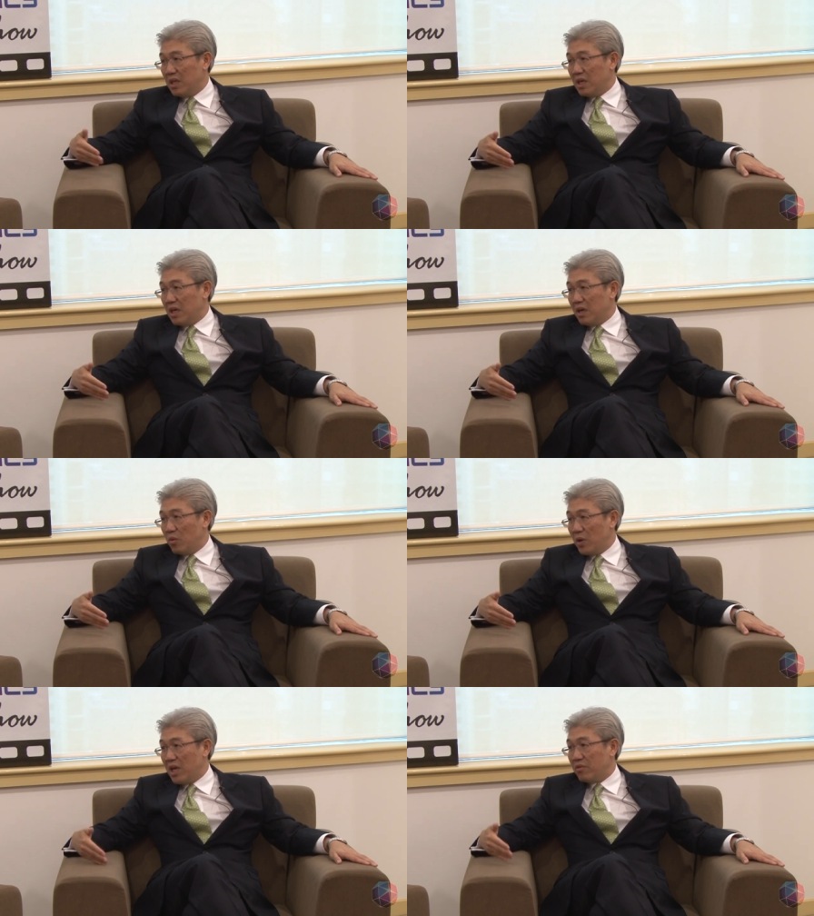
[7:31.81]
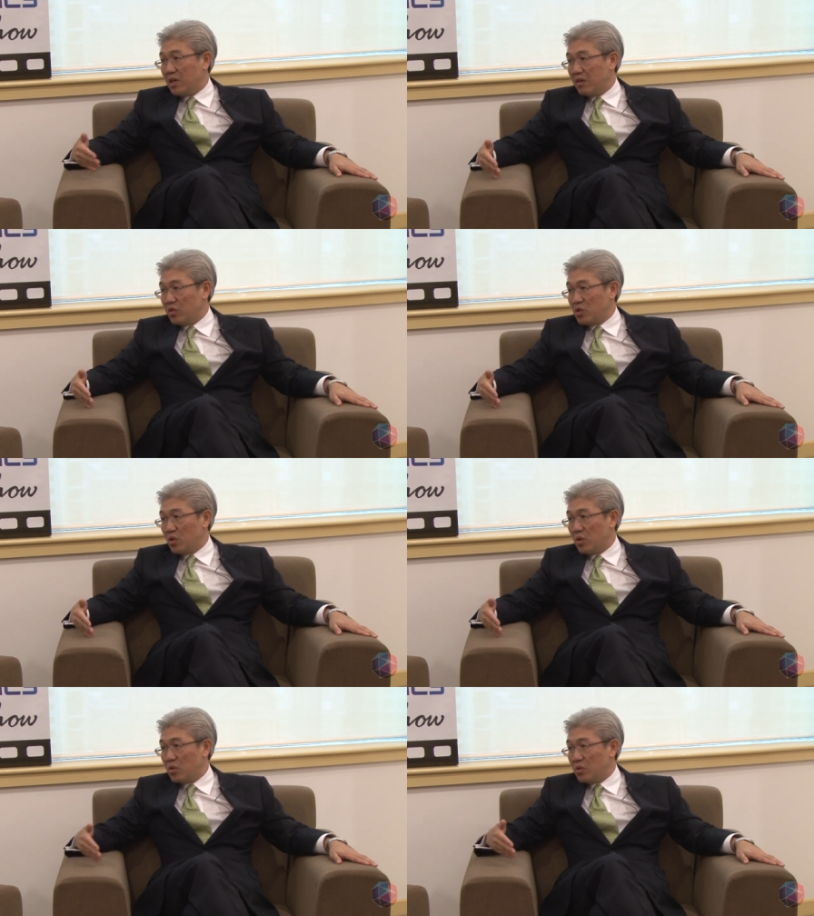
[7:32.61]
Mm. Whatever I was
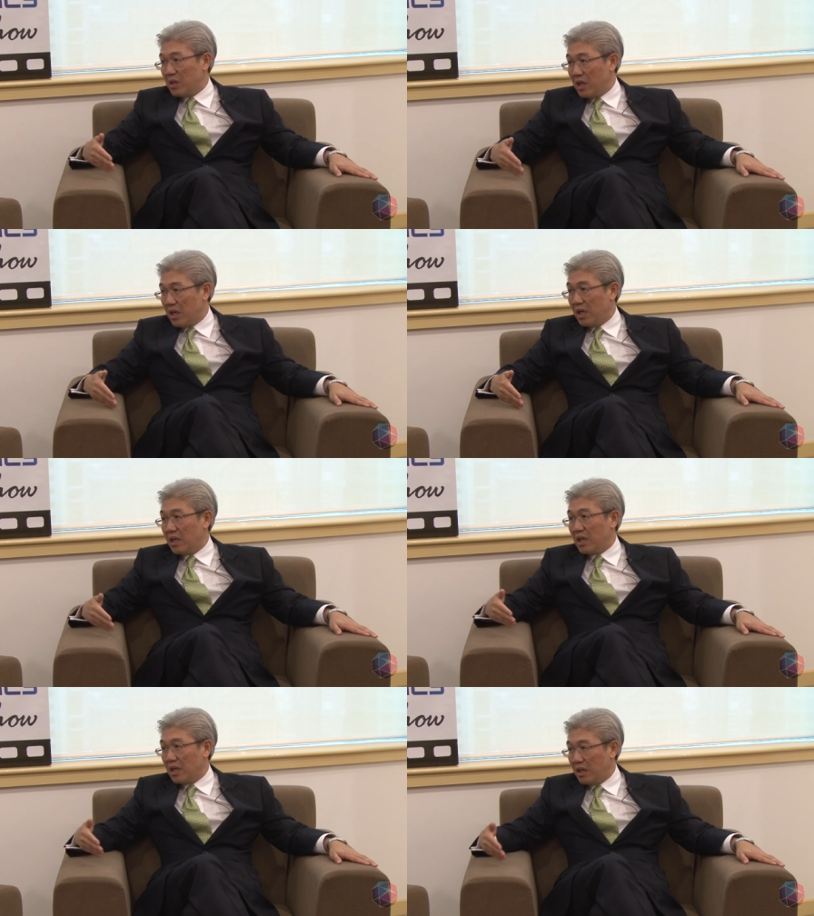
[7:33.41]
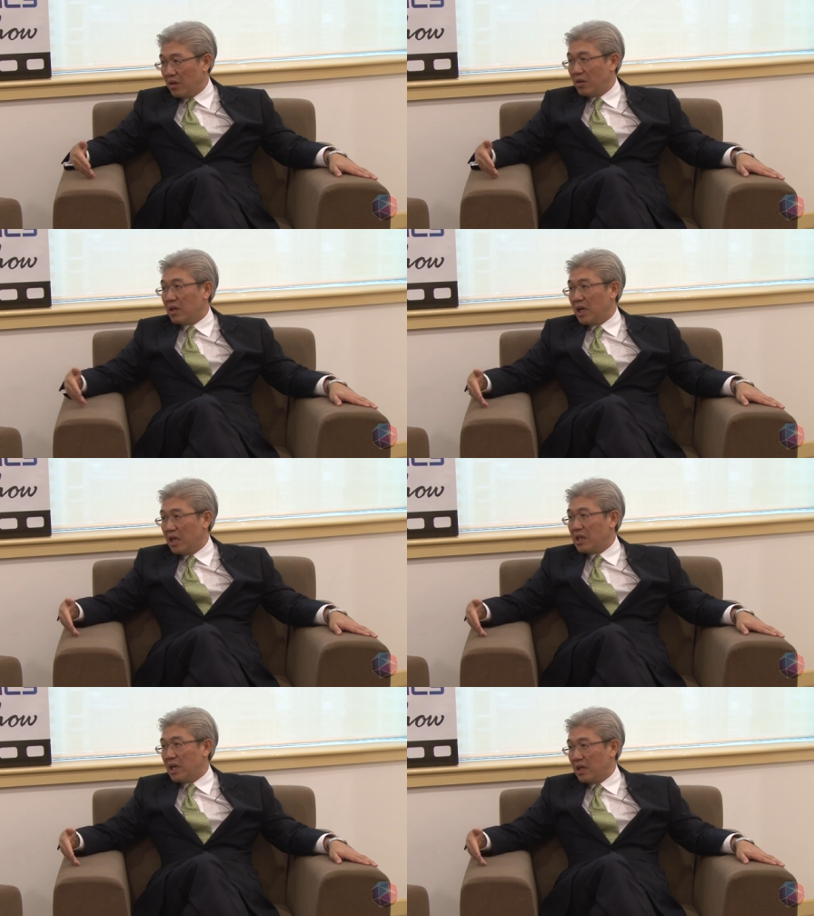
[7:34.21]
told, uh, you know, yes.
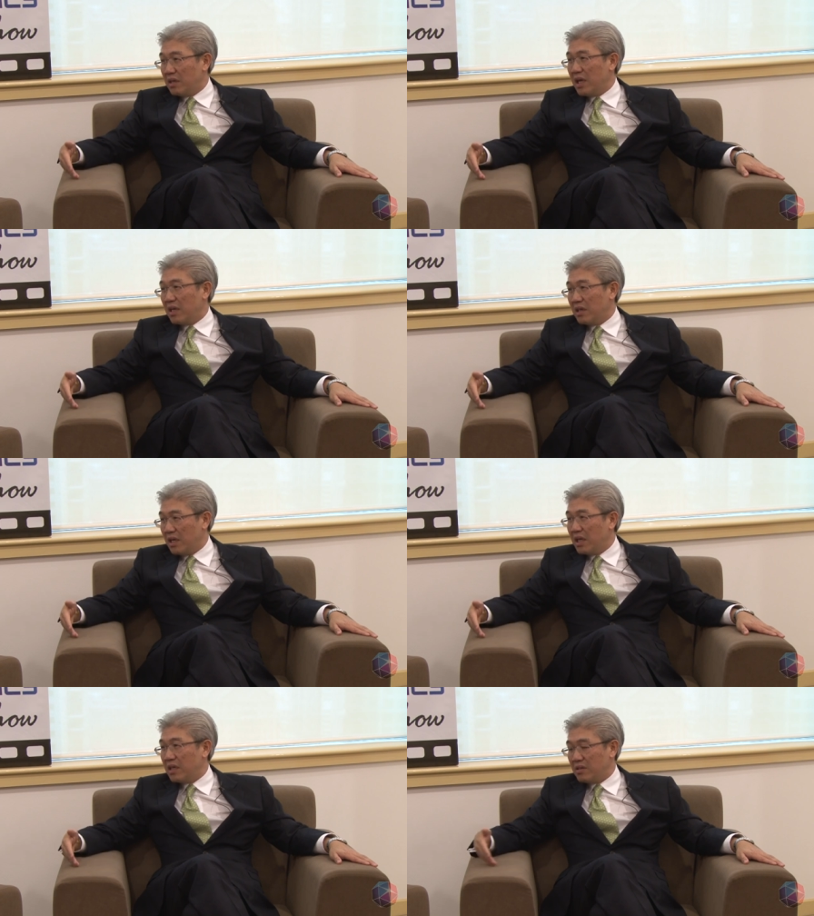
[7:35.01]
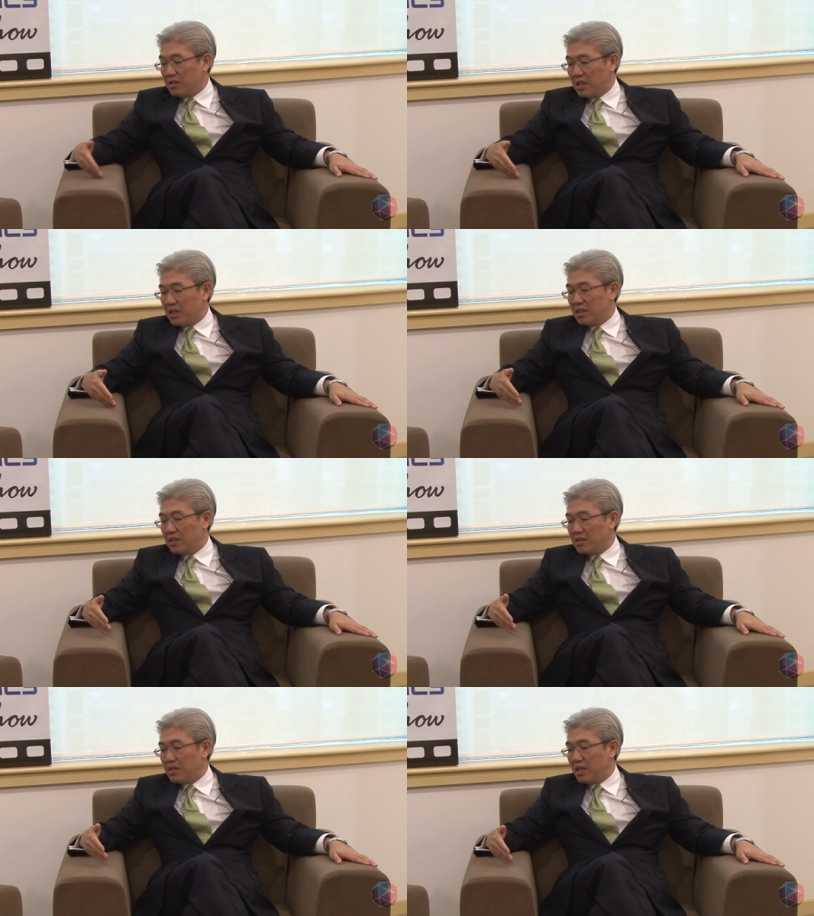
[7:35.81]
it, it, it, it is, it
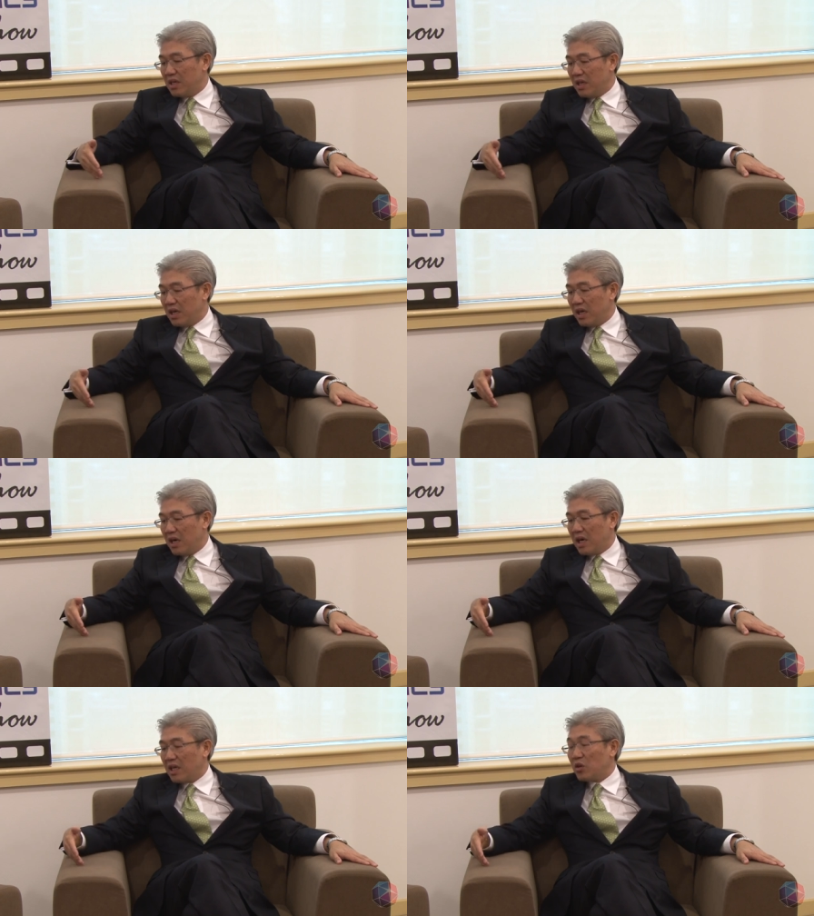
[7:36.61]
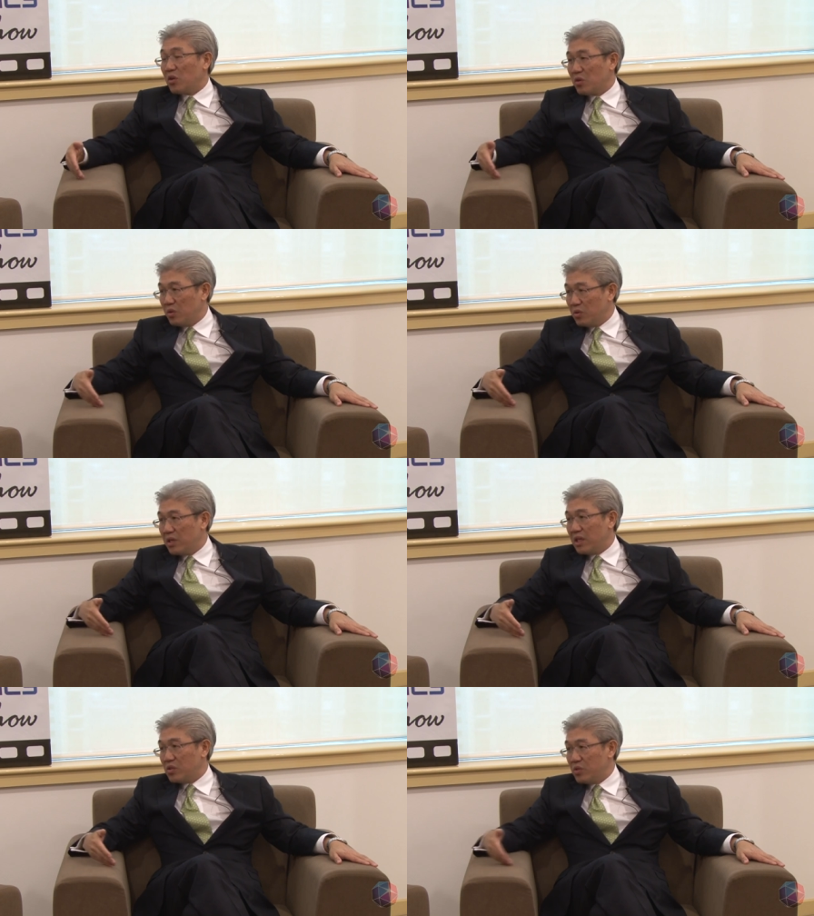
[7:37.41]
is uh, I can conclude
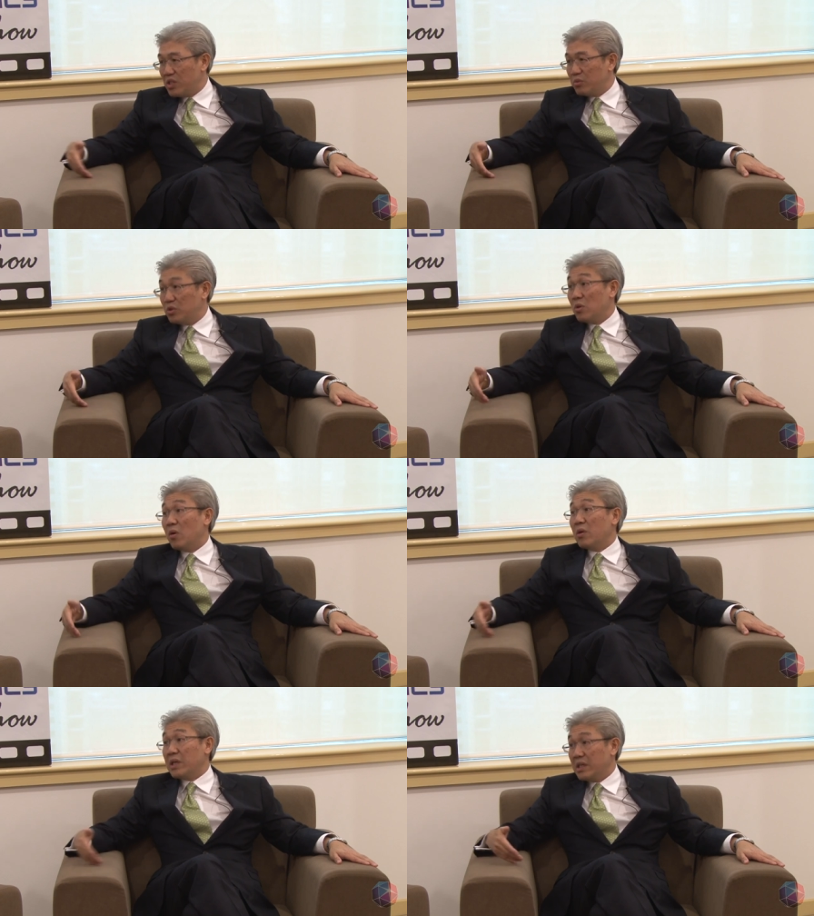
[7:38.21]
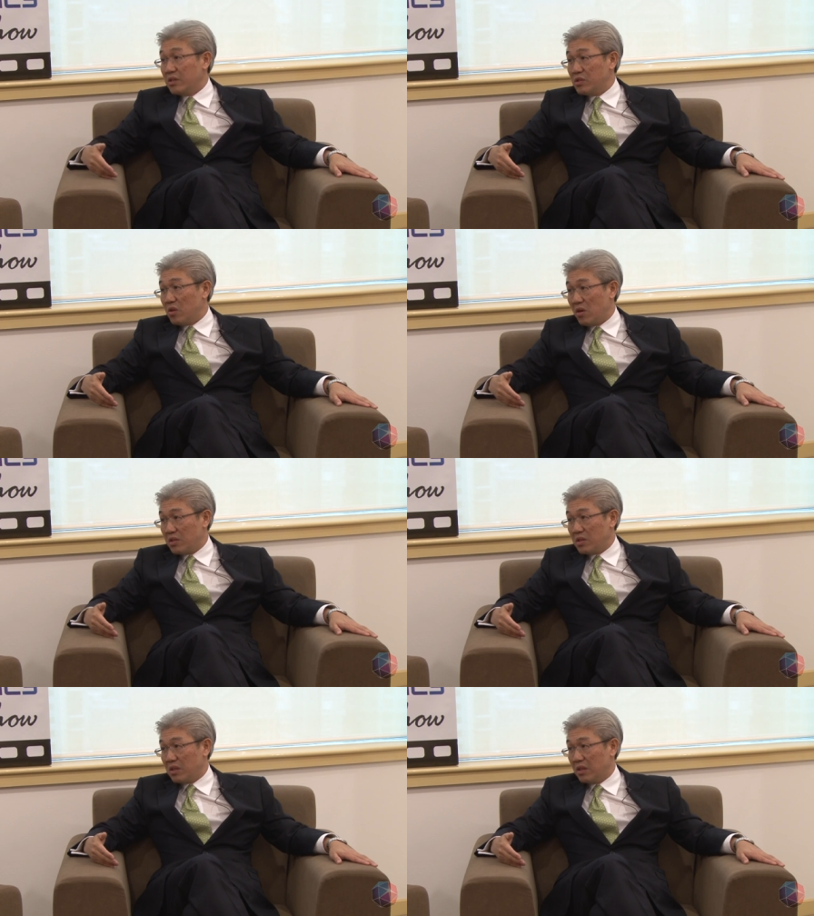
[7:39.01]
that is reasonable or it is not.
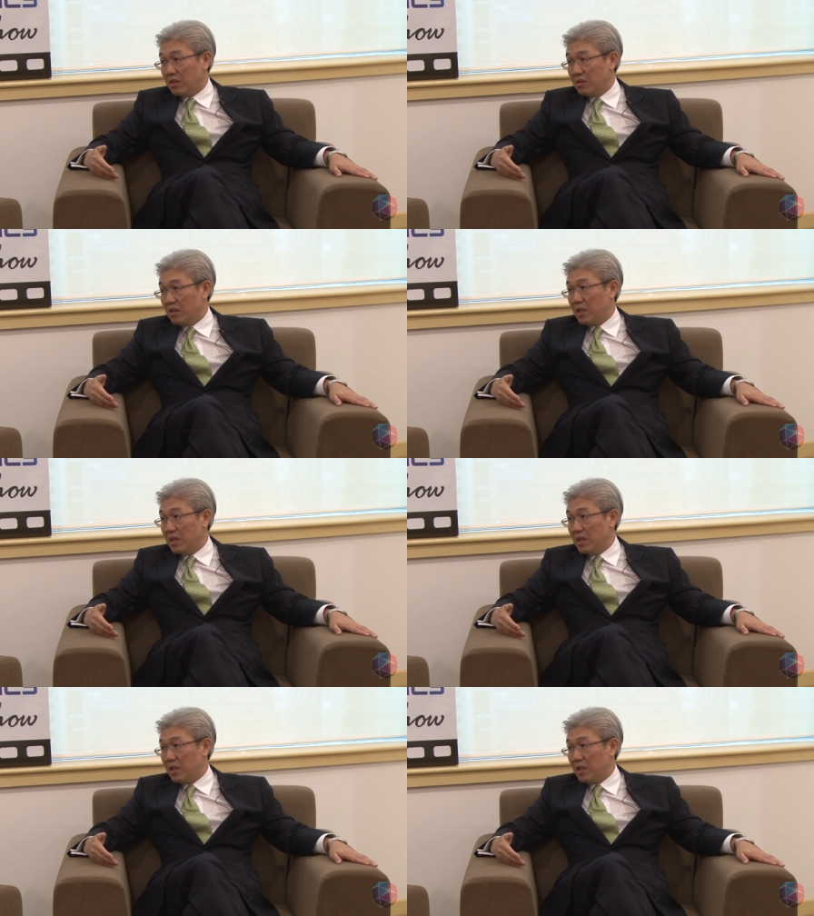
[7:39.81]
not yeah. you know?